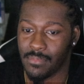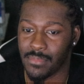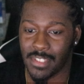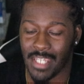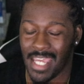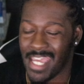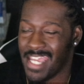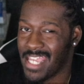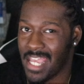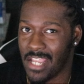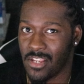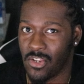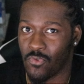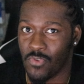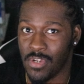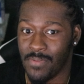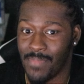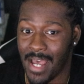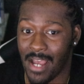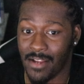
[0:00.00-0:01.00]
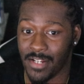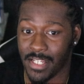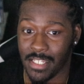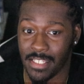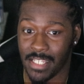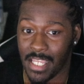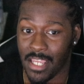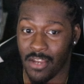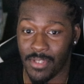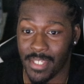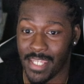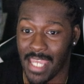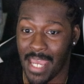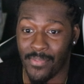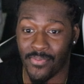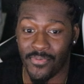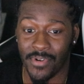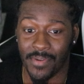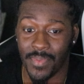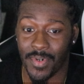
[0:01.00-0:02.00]
ain't got no rebounding. They only got
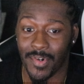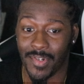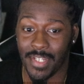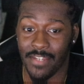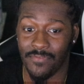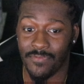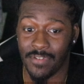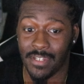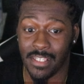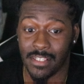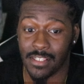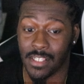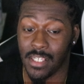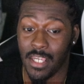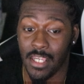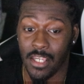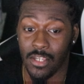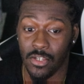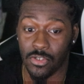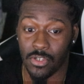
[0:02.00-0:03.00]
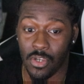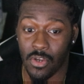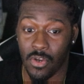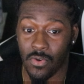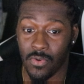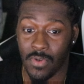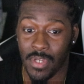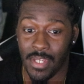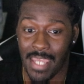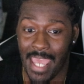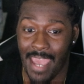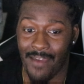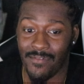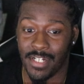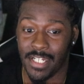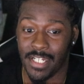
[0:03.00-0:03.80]
perimeter defense. So having a